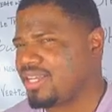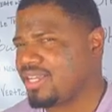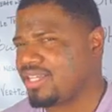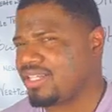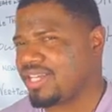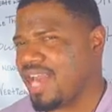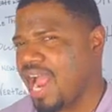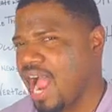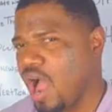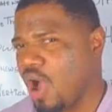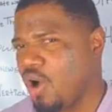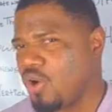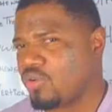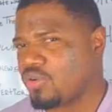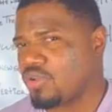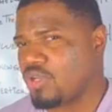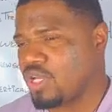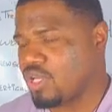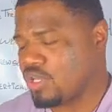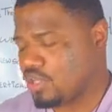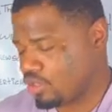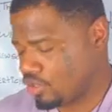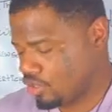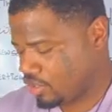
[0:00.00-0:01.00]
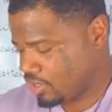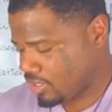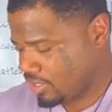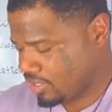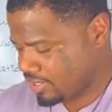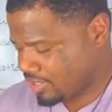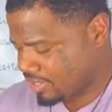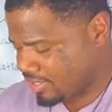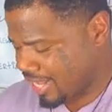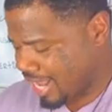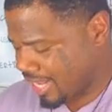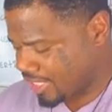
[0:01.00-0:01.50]
Now,
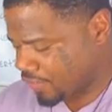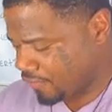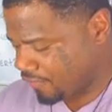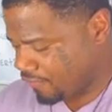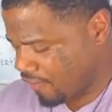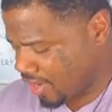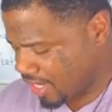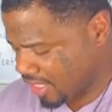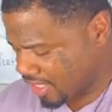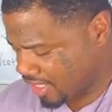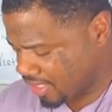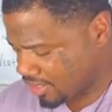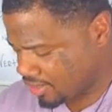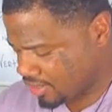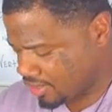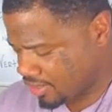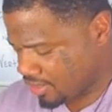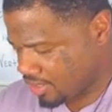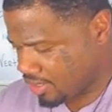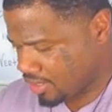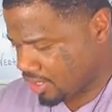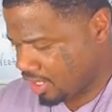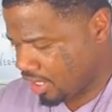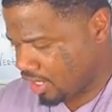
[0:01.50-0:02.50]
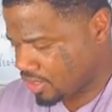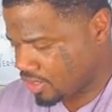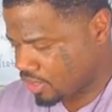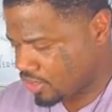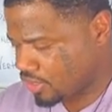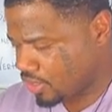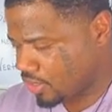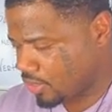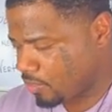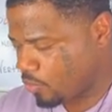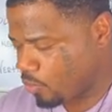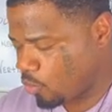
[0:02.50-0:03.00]
that's funny because
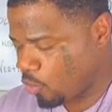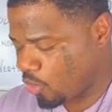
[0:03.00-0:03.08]
the